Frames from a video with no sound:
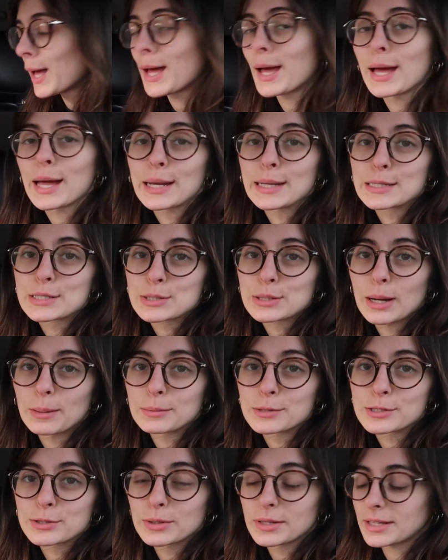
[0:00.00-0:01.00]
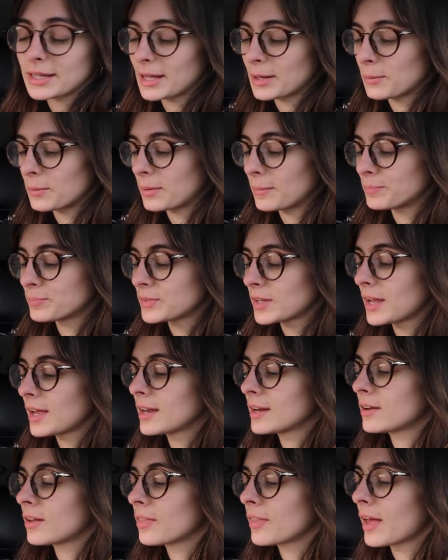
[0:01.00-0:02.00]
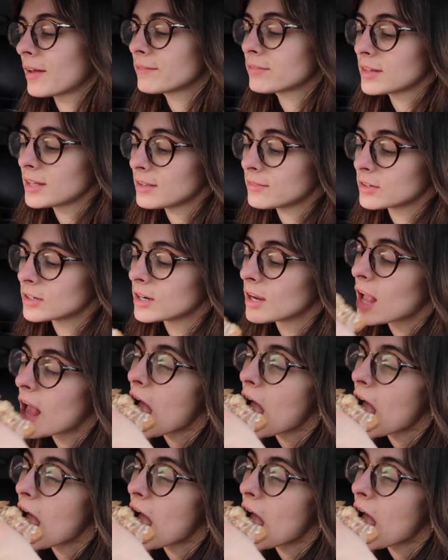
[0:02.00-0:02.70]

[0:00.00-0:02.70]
of the strawberry shortcake one to end on that flavor.